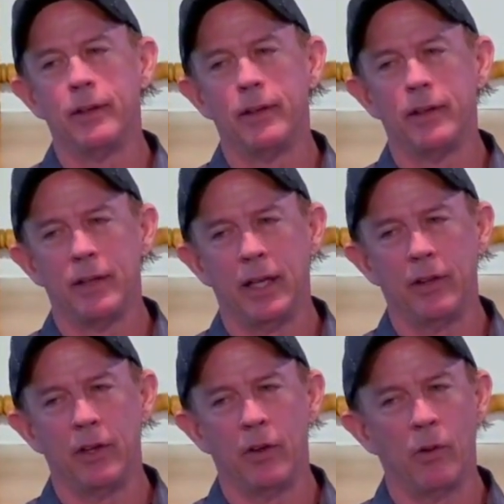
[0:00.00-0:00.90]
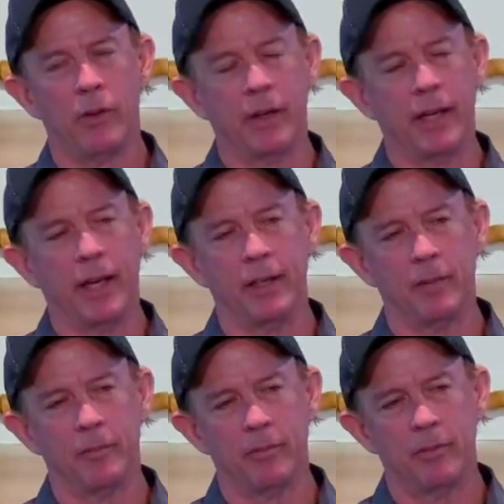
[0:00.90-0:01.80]
in the northern kingdom.
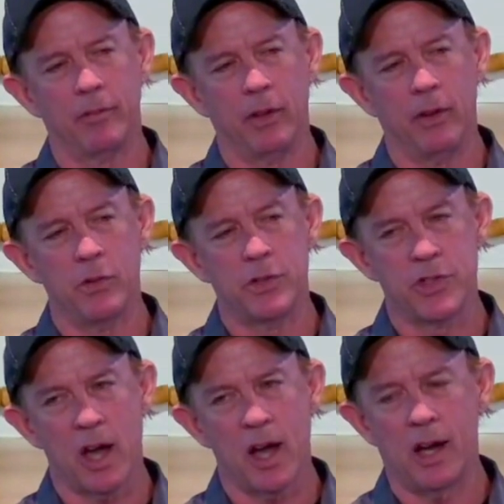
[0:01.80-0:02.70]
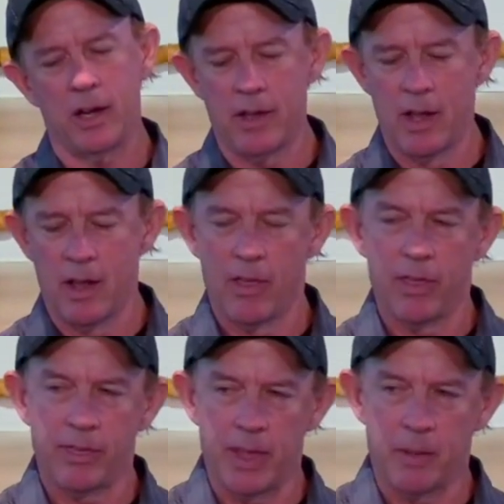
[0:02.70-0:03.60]
You saw
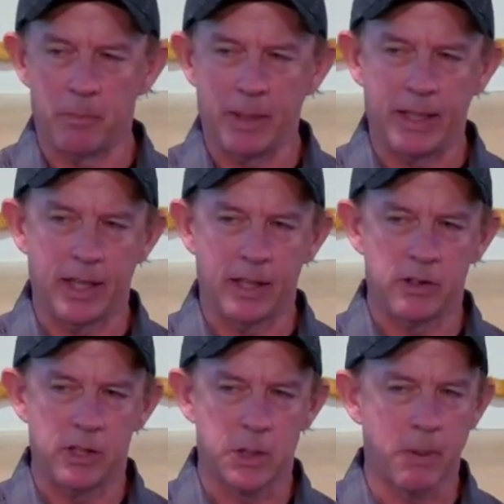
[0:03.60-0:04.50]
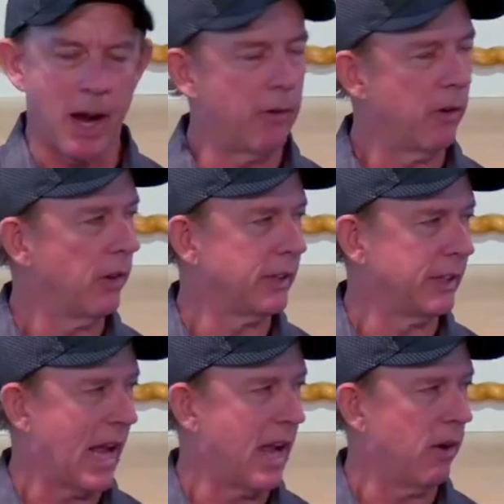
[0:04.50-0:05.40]
them begin to spiral
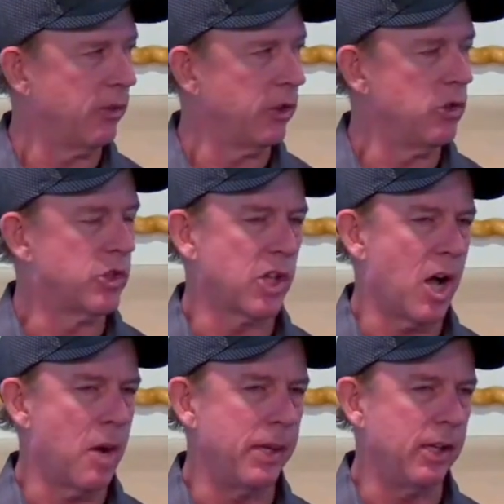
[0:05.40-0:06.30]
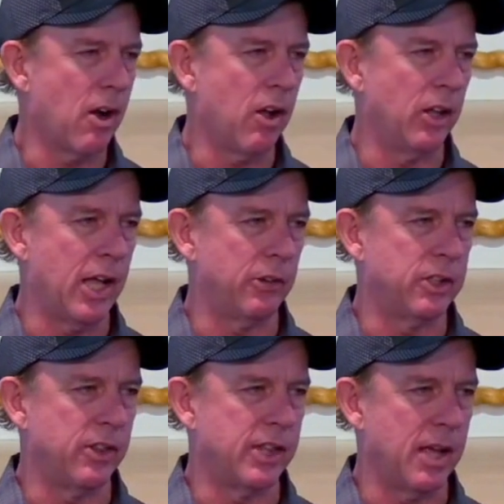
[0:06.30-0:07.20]
down. You saw me call out to
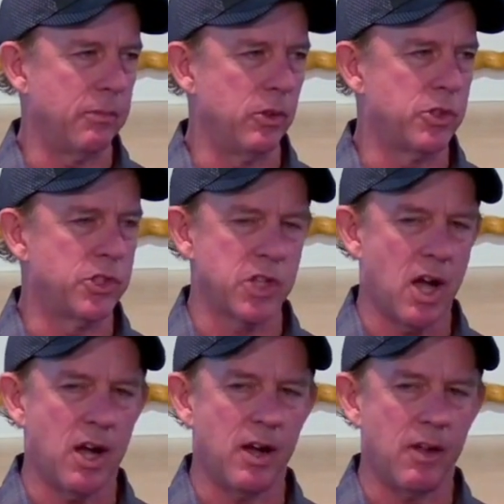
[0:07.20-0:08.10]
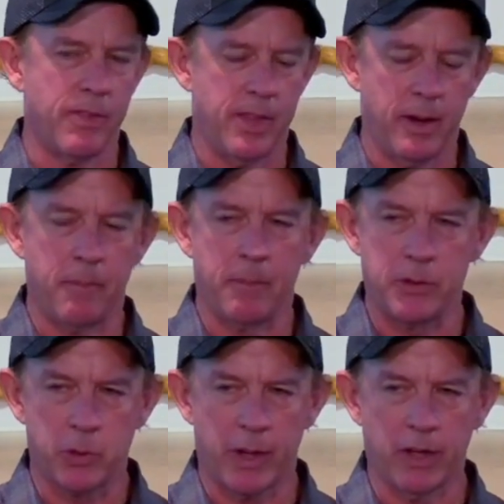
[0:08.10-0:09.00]
them. You saw their
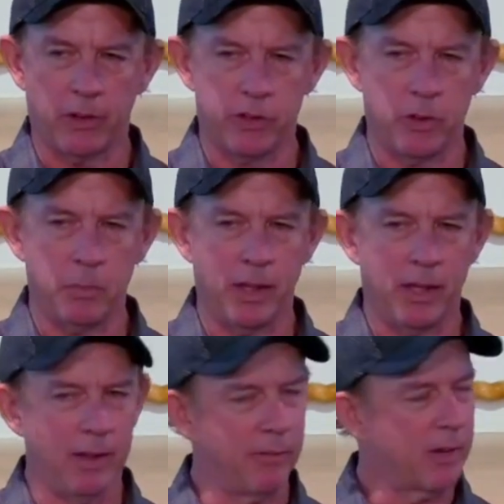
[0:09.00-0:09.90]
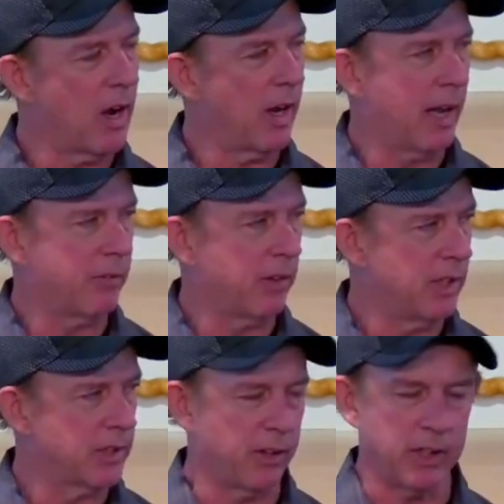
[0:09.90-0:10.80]
betrayal to me. They've gone after these
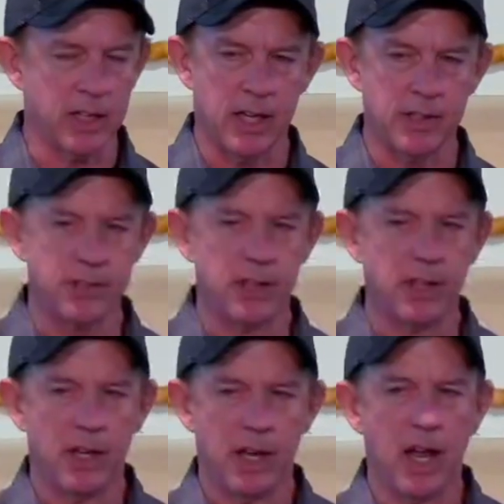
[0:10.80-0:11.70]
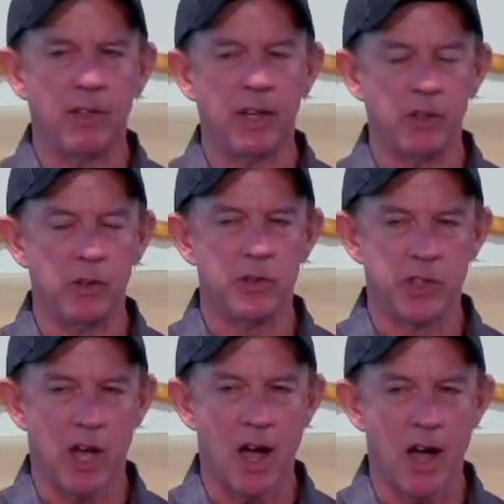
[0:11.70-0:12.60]
other gods. And then you
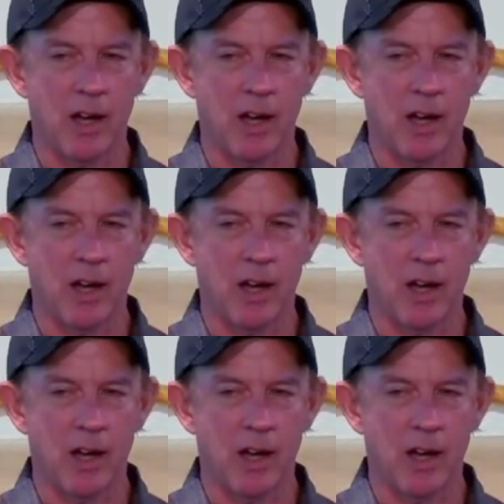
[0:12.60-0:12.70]
saw